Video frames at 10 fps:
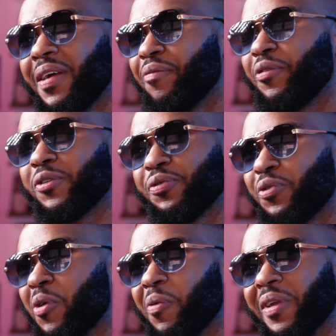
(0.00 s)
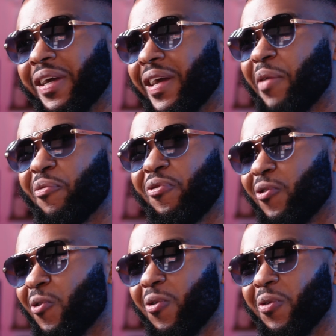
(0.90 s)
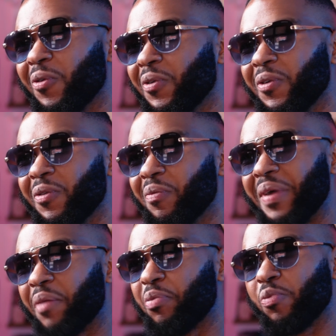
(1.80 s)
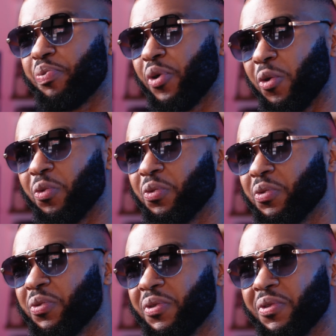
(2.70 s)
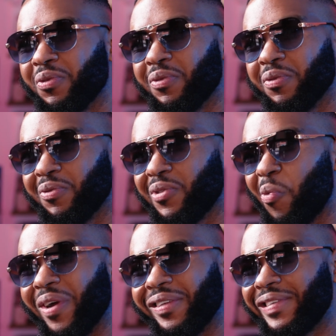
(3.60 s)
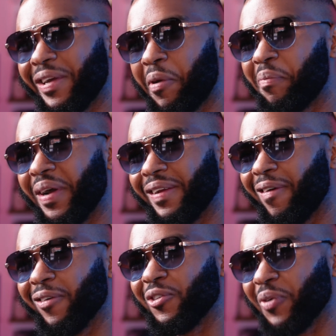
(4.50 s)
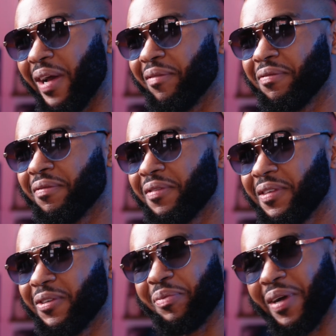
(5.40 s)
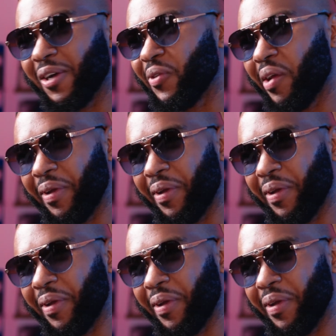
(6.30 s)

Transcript: First of all, I want like an M4 MacBook Pro with a 1 terabyte hard drive because my hard drive